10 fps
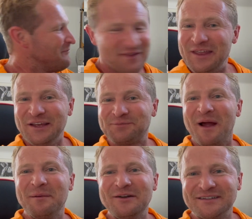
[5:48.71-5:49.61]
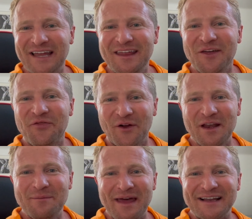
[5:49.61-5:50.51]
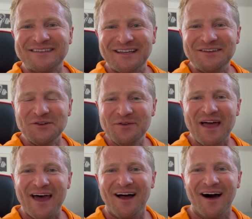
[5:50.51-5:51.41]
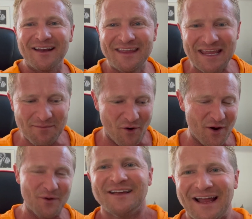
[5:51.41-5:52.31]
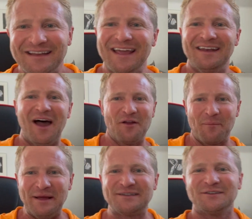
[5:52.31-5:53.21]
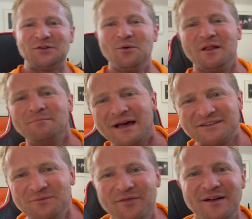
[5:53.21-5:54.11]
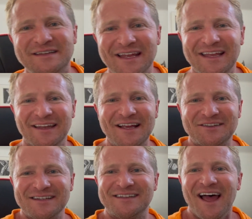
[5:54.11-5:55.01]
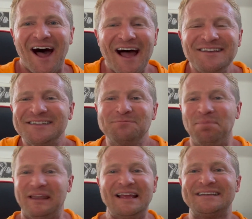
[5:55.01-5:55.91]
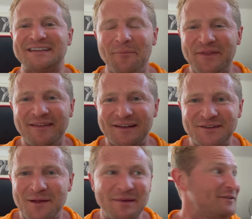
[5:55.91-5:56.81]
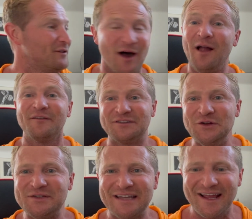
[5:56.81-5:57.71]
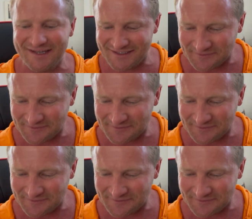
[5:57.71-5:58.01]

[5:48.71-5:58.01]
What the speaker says: It's probably going to take you 30 minutes to do that on a keyboard and getting out your pencil tool and messing with articulations. I just played something that took me all of 2 seconds.